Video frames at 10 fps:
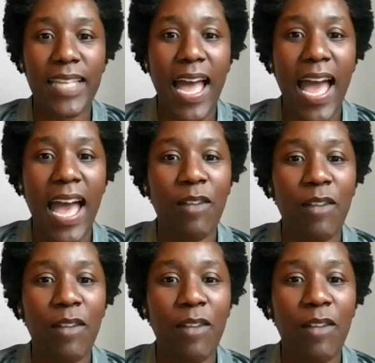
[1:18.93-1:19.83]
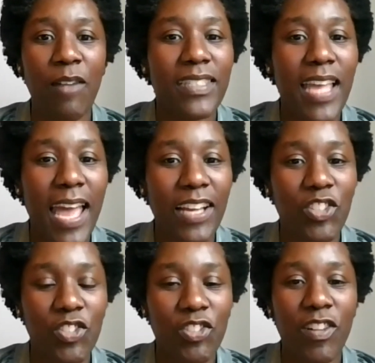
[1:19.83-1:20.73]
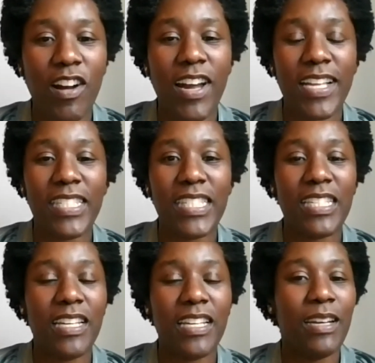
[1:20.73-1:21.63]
to have texturized